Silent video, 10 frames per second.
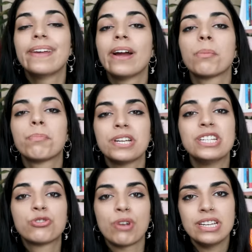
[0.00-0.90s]
They are
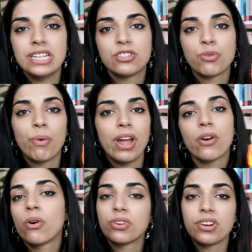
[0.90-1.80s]
pretty trendy to
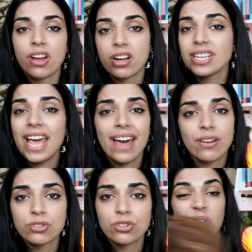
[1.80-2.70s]
wear on a night
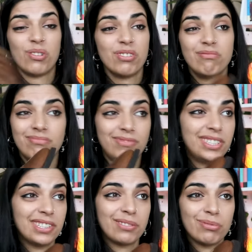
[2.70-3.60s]
out or
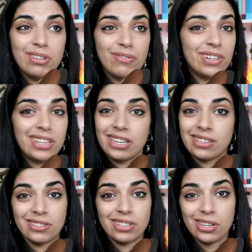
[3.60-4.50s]
just when you feel
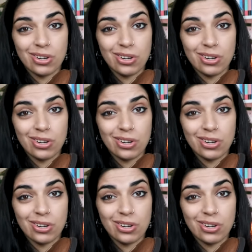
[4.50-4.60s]
like looking